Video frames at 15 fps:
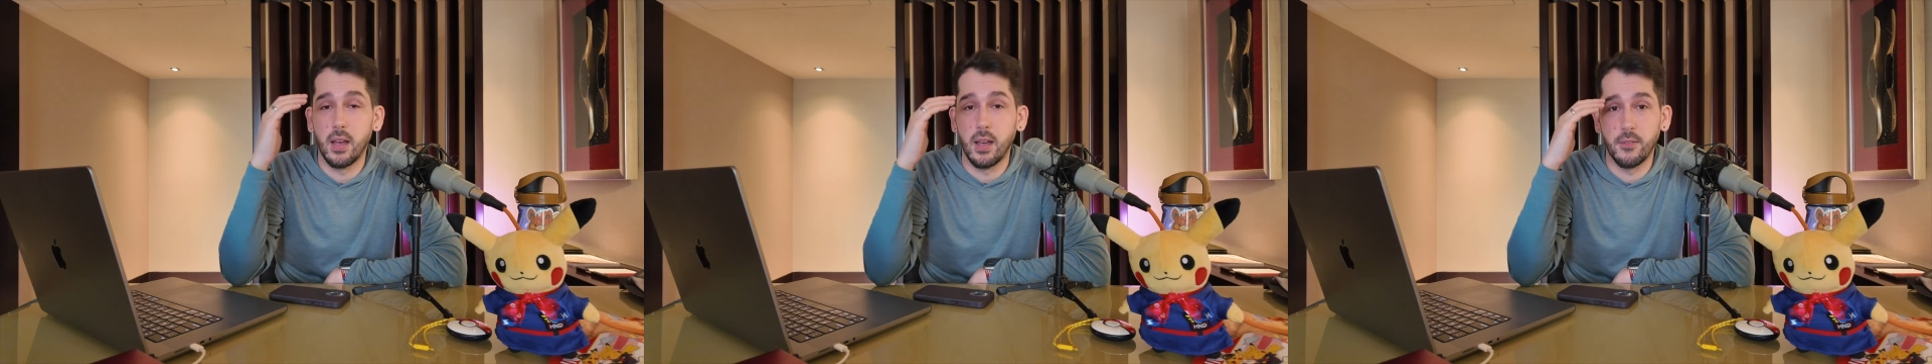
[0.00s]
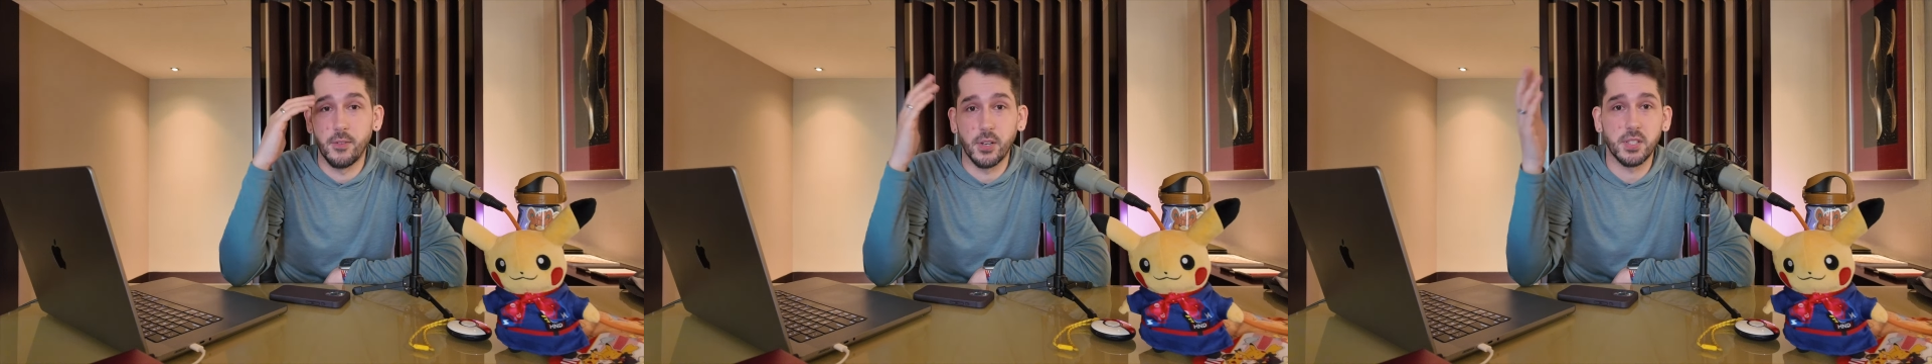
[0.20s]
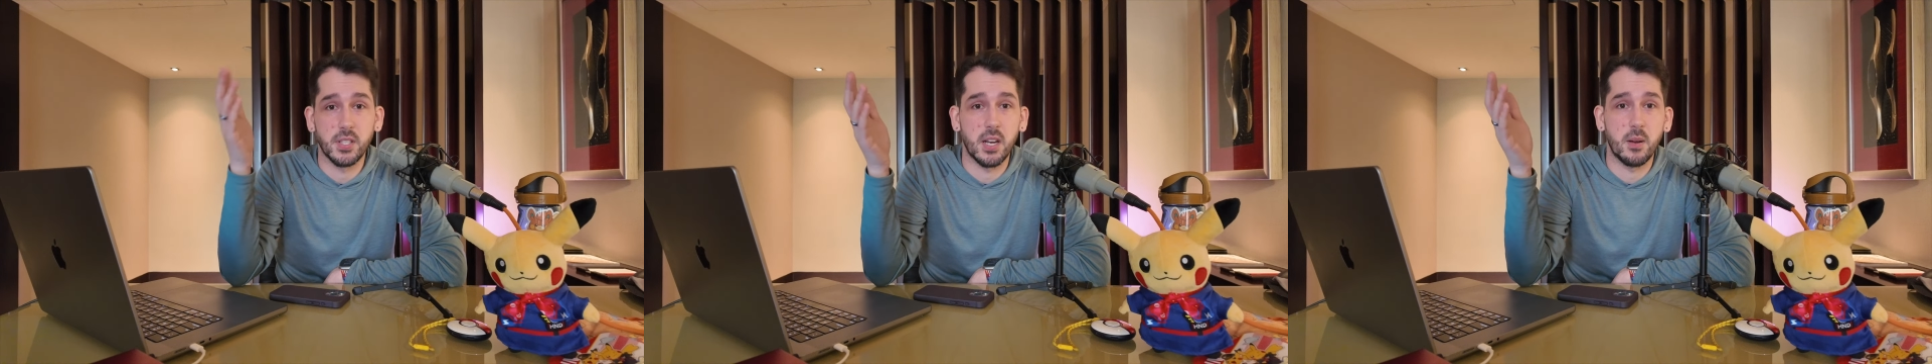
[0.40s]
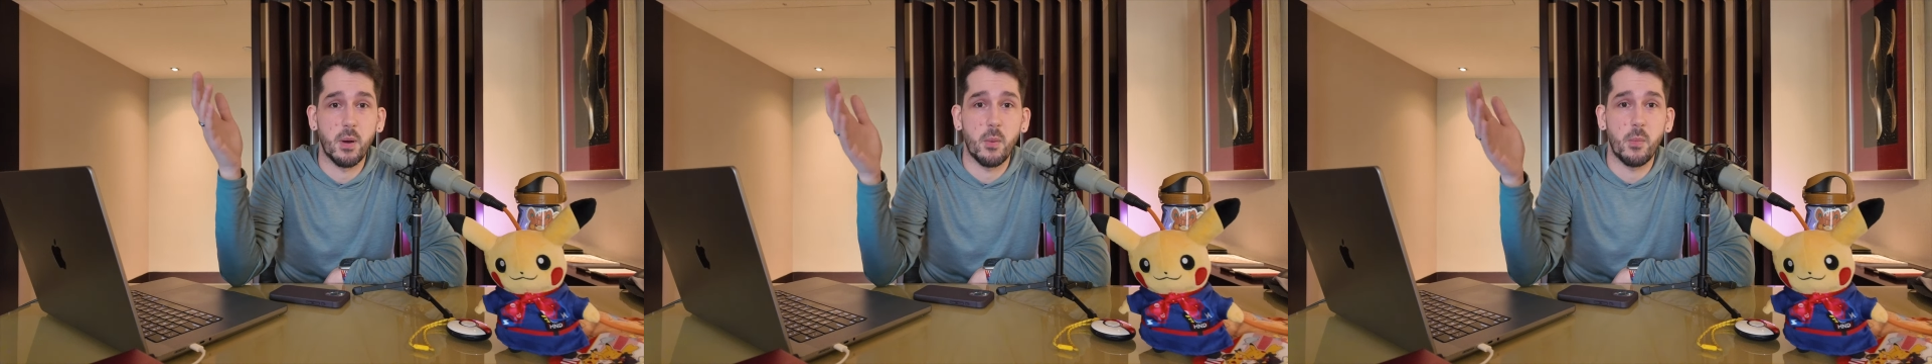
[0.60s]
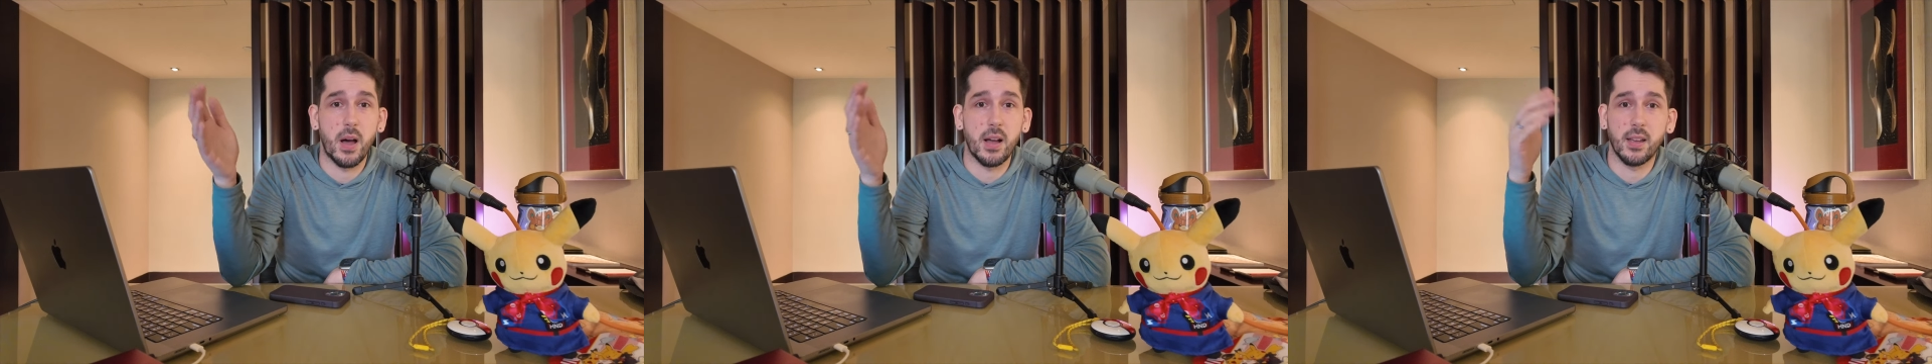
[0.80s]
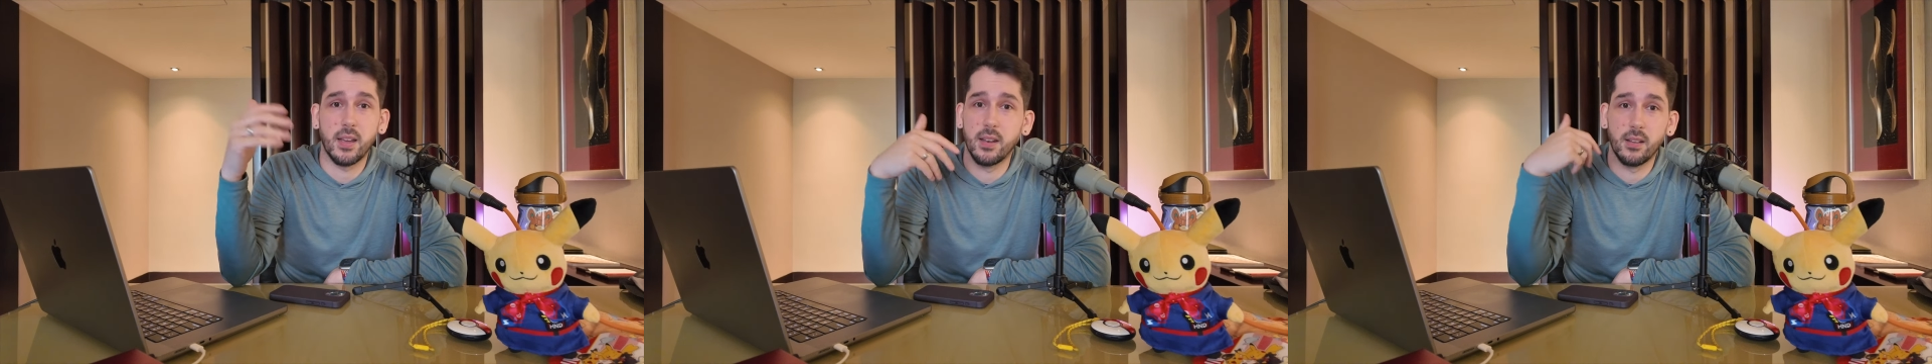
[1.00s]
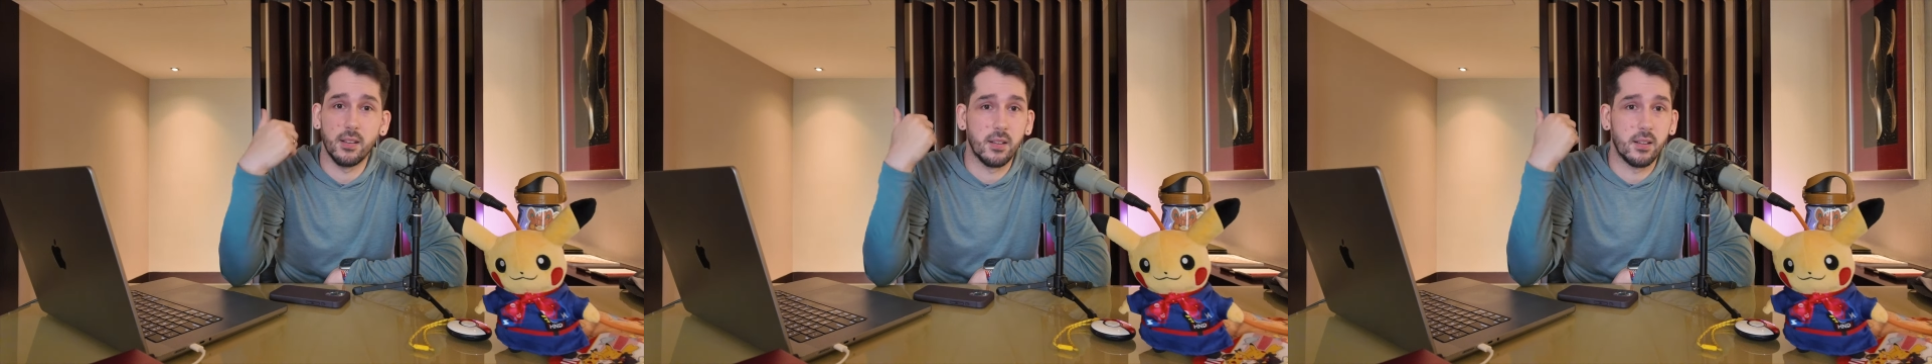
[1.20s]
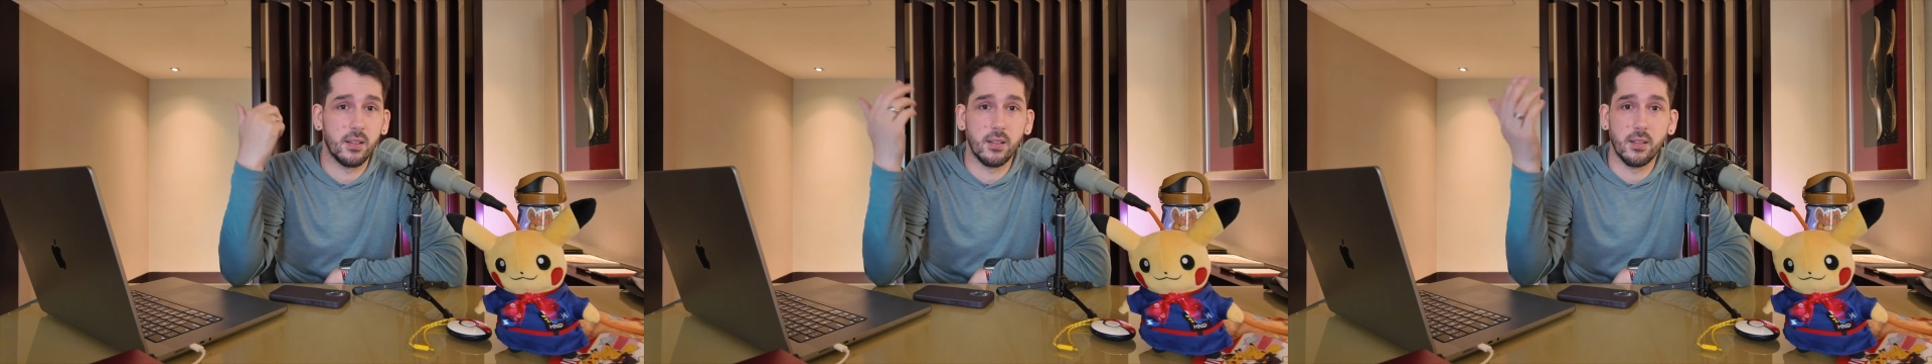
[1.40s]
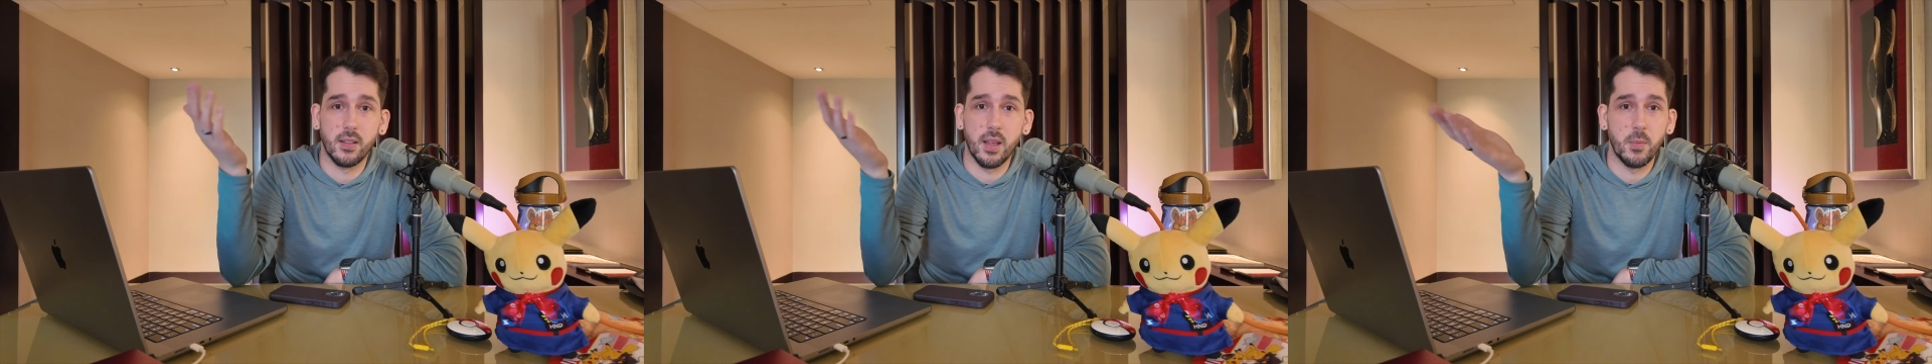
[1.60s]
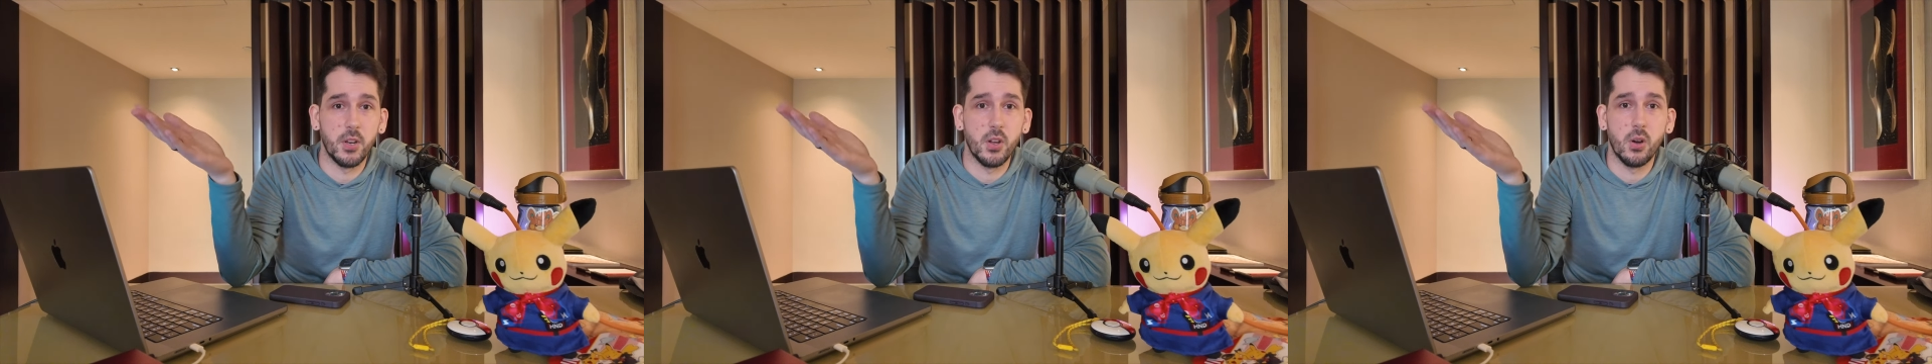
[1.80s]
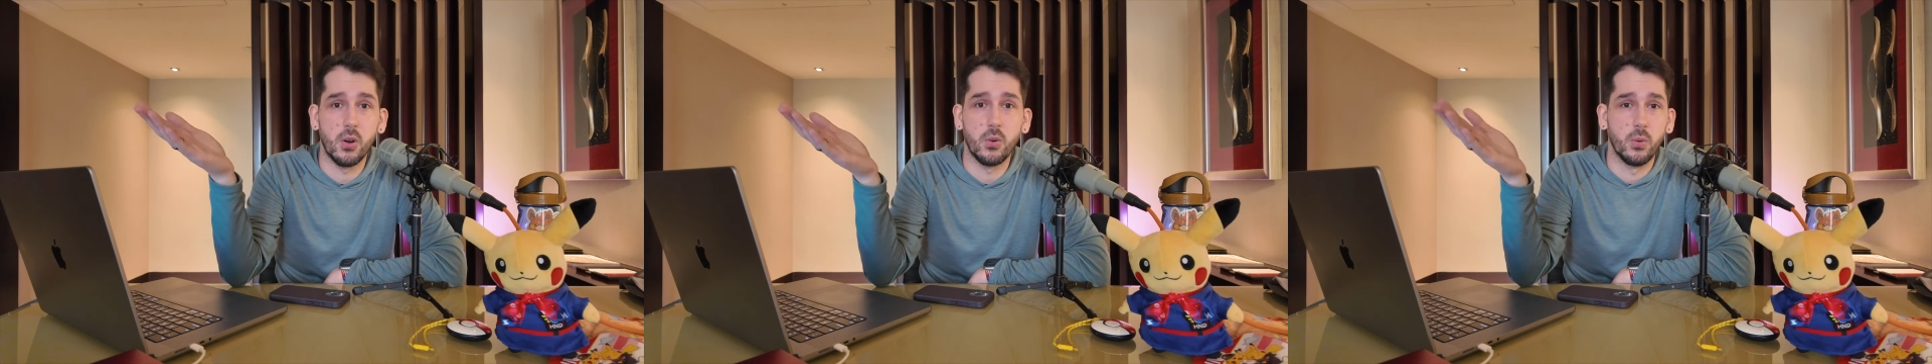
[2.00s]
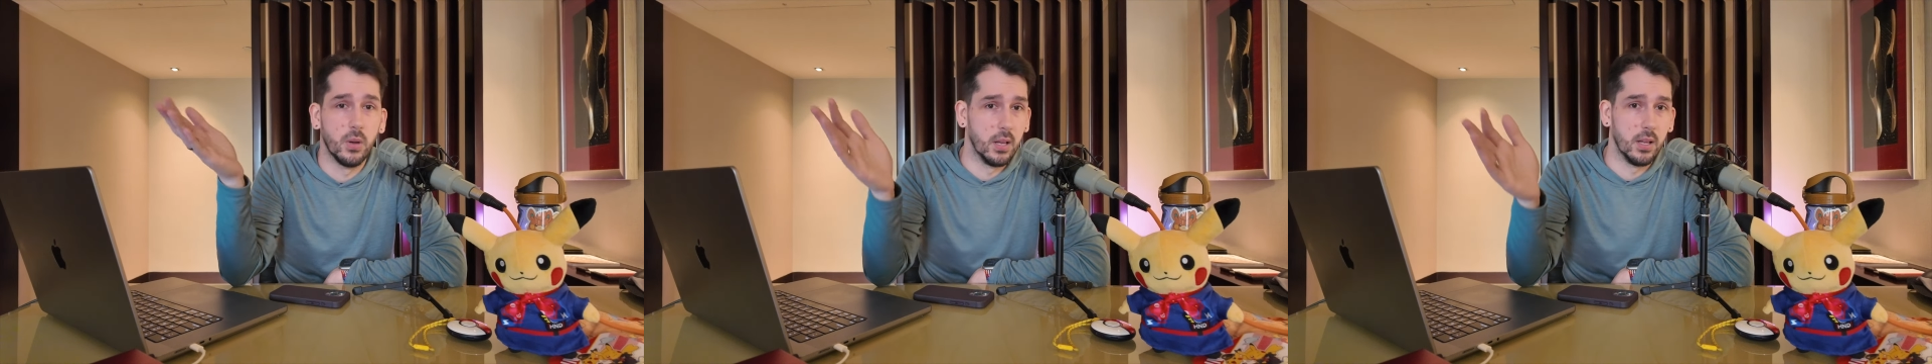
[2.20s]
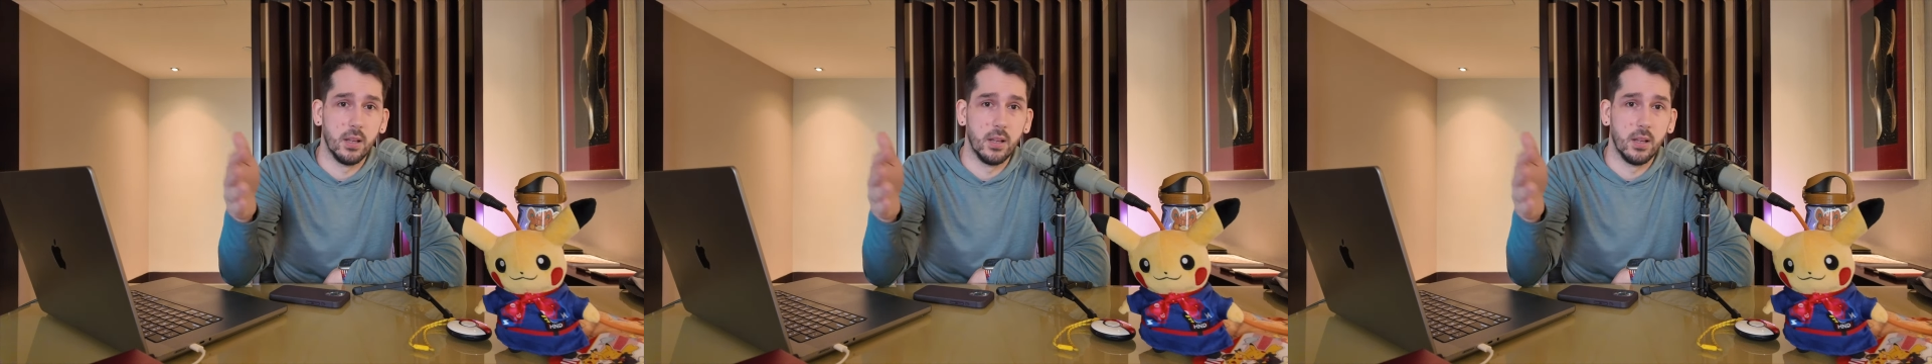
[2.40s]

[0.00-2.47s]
If you're excited about Pocket, let me know